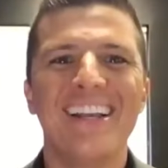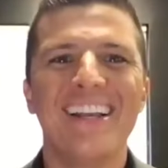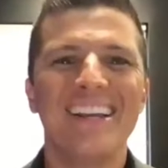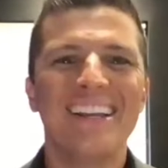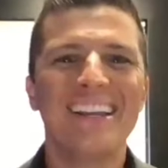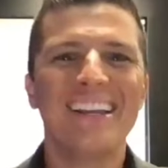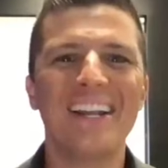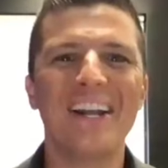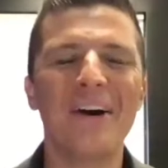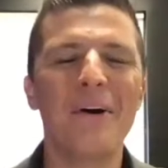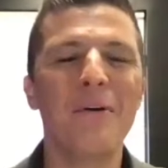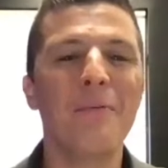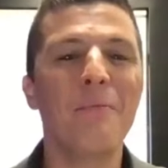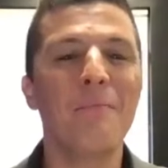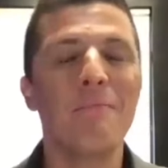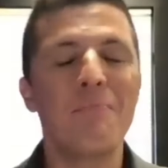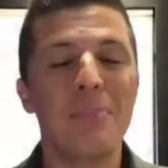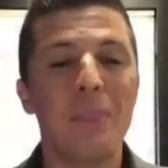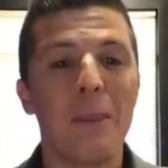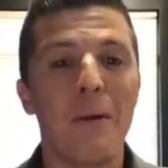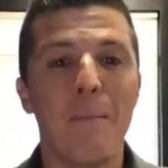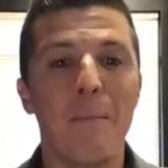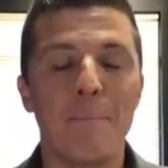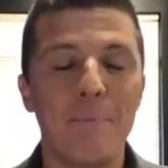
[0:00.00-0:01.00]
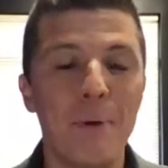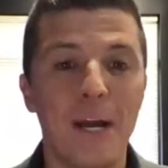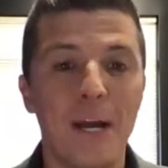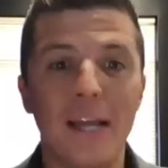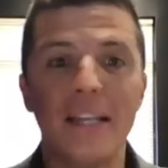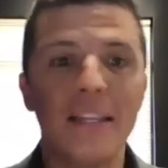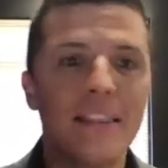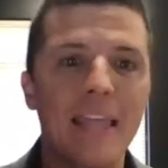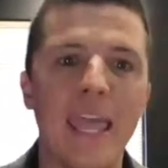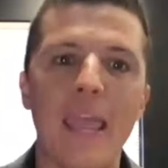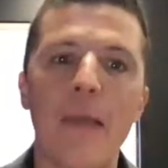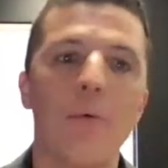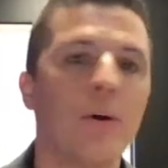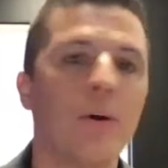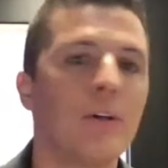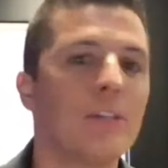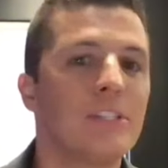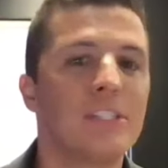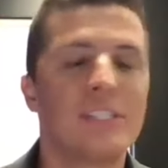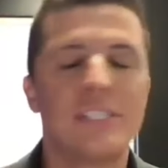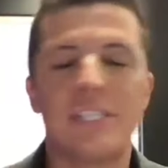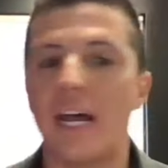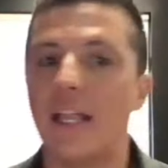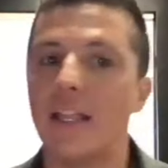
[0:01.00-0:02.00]
you know, but they were
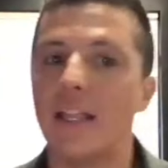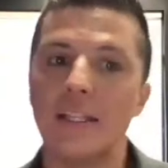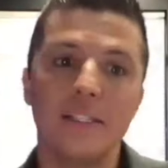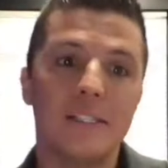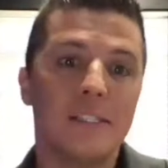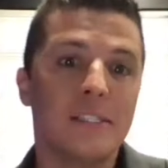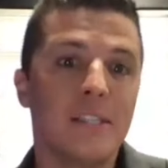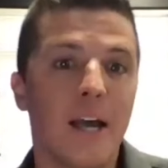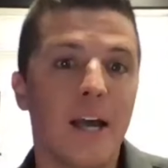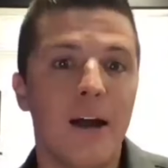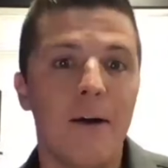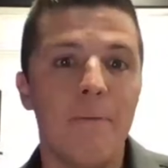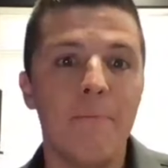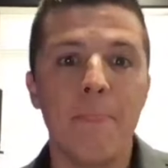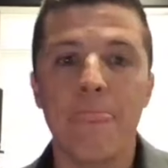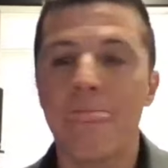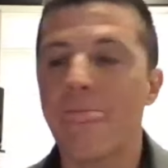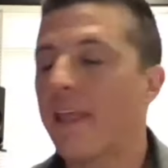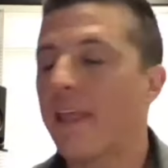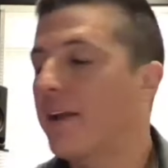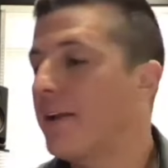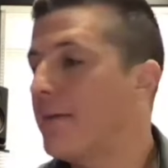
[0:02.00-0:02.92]
selling some